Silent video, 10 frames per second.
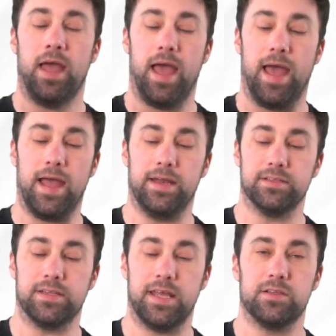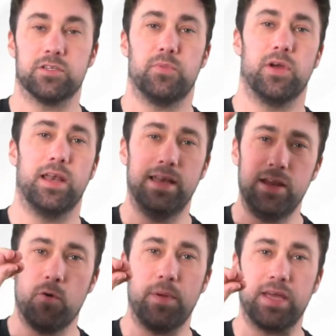and then just put a
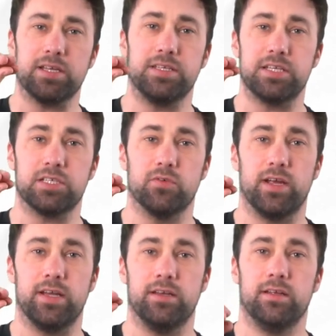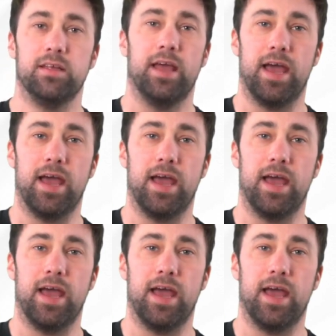little bit of conditioner in